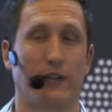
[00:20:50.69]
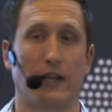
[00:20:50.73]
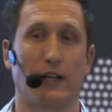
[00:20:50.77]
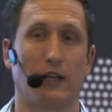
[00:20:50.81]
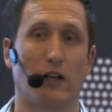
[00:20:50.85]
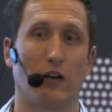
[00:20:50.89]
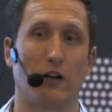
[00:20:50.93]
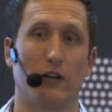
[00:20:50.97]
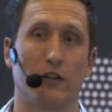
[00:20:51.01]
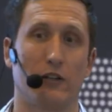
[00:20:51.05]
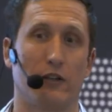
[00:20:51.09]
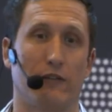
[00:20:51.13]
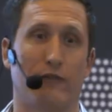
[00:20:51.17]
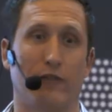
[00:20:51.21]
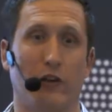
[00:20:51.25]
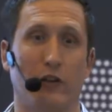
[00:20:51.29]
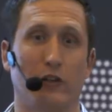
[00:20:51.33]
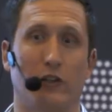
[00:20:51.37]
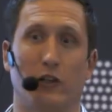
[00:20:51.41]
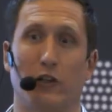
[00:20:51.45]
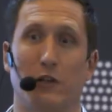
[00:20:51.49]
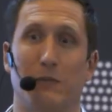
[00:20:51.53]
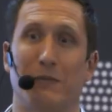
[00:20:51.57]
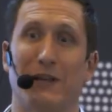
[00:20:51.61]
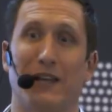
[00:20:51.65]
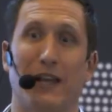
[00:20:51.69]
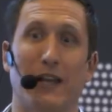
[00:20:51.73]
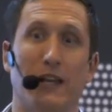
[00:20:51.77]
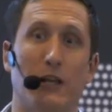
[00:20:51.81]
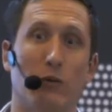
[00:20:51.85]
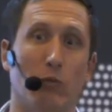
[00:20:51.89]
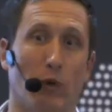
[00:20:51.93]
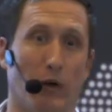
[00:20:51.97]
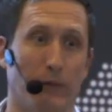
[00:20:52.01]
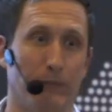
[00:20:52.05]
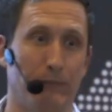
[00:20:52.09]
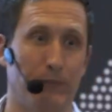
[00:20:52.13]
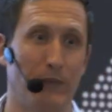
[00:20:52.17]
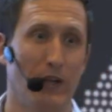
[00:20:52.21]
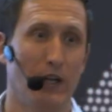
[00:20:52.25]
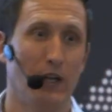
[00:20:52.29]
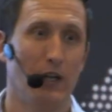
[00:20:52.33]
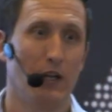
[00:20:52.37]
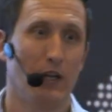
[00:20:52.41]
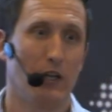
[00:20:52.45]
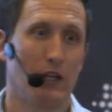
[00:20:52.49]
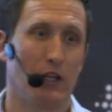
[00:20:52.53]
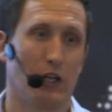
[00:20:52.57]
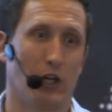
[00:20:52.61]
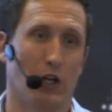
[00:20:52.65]
that guy on the phone could have been anyone,
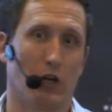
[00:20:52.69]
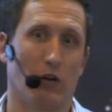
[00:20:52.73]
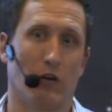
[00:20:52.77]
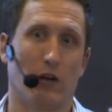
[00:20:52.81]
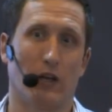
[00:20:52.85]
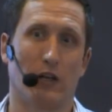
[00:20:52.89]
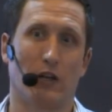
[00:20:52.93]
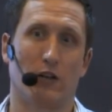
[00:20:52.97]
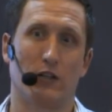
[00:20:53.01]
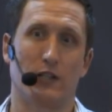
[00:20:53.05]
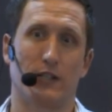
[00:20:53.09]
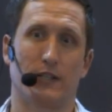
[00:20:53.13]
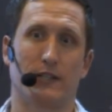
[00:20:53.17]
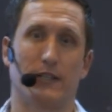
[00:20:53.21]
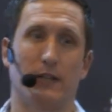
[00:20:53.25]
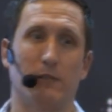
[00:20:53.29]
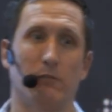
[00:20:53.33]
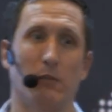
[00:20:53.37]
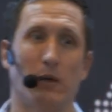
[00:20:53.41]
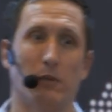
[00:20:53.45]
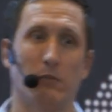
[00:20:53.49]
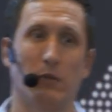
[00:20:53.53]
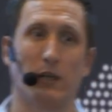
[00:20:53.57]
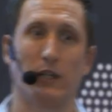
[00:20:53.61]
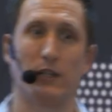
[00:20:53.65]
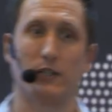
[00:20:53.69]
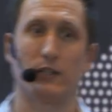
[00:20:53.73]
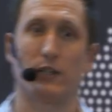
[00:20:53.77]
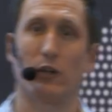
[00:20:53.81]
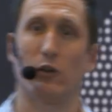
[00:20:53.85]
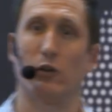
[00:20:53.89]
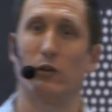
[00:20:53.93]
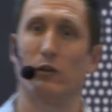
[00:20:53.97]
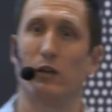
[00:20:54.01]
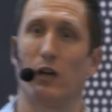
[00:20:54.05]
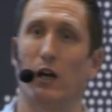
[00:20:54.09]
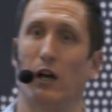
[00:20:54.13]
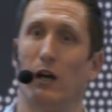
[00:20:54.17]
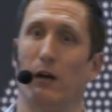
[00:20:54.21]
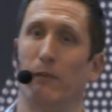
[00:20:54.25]
and I just sent my money. So,